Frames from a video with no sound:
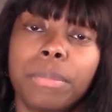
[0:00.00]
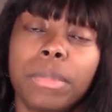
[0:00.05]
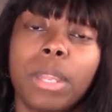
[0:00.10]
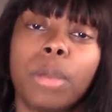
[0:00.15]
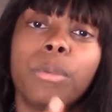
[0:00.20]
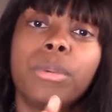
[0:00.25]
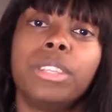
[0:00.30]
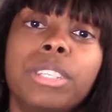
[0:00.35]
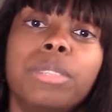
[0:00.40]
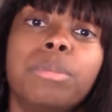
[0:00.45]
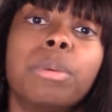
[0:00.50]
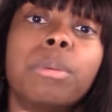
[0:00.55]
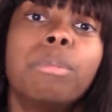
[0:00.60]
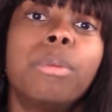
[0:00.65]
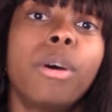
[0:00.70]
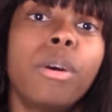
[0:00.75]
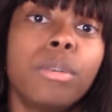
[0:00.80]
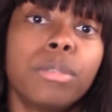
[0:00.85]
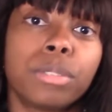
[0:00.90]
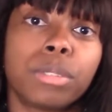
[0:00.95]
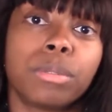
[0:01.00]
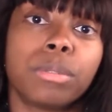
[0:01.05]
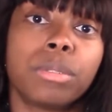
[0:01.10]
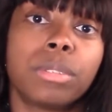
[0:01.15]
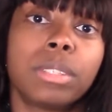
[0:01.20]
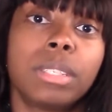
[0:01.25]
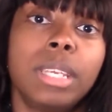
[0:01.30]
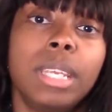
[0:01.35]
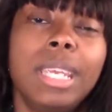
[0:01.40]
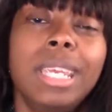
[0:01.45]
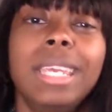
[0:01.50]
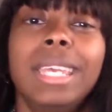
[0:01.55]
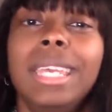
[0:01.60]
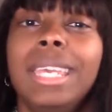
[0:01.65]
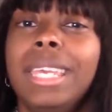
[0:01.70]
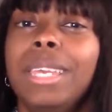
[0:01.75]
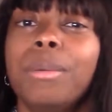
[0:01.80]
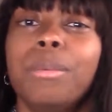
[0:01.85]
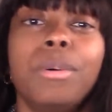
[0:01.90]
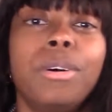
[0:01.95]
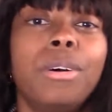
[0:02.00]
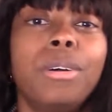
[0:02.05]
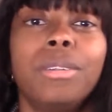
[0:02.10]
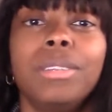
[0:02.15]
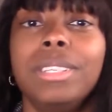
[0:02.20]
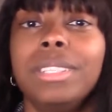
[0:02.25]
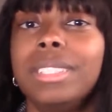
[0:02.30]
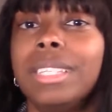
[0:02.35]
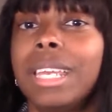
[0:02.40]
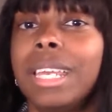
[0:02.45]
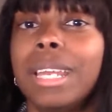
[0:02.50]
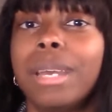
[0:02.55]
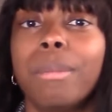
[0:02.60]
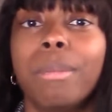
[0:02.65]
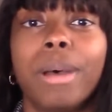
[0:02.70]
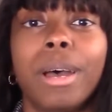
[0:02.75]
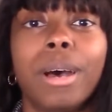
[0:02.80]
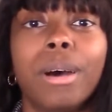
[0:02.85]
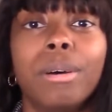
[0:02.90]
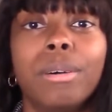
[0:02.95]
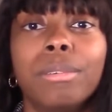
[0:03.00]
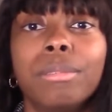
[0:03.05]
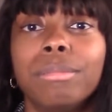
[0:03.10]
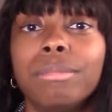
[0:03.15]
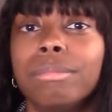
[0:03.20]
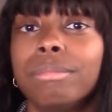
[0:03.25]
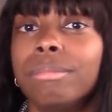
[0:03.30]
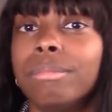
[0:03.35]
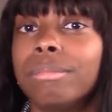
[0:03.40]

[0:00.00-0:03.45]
Now with proposals, it will only take about